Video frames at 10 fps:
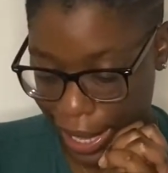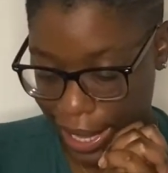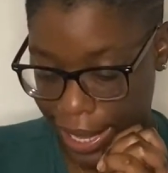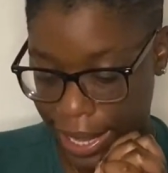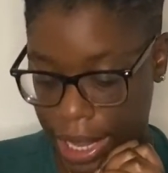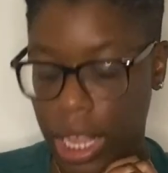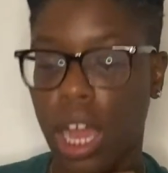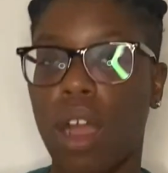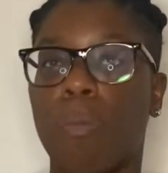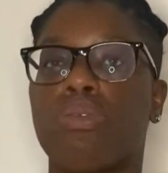He
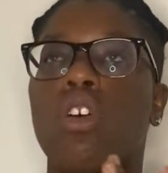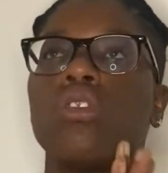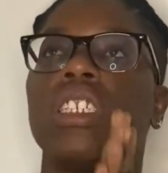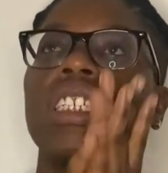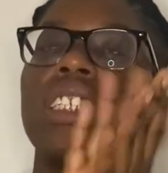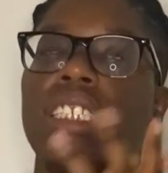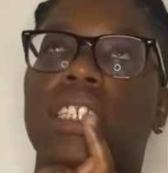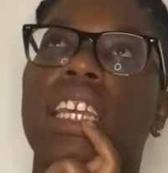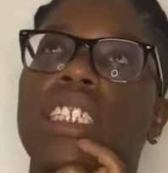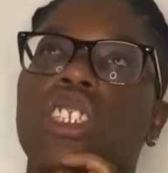
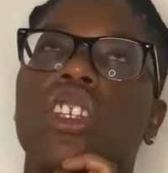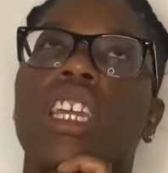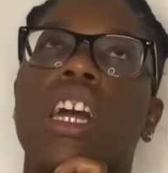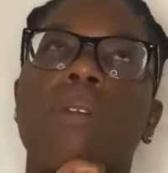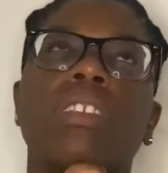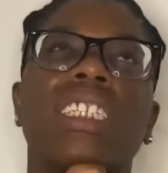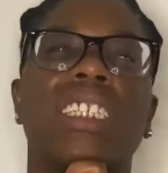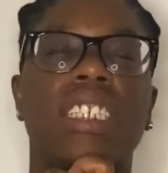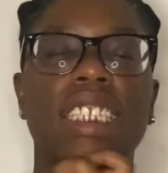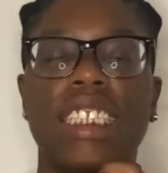approaches, he comes to
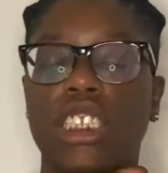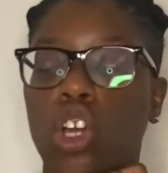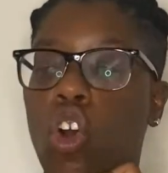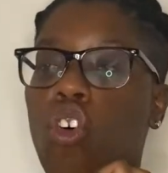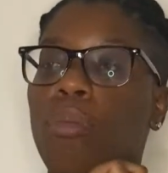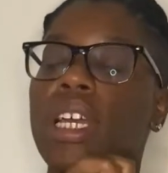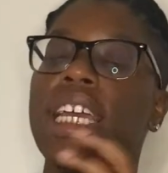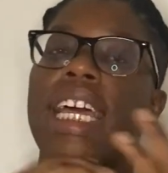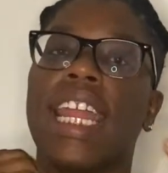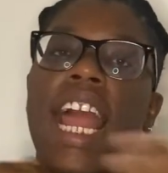Sissy's home,
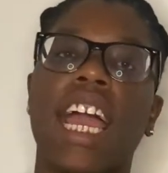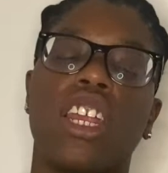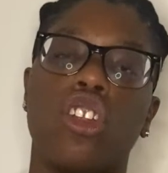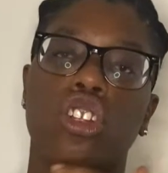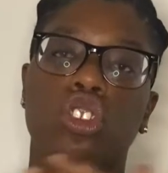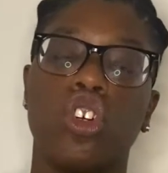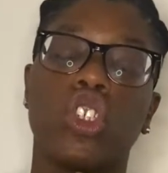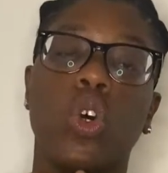knocking on the door.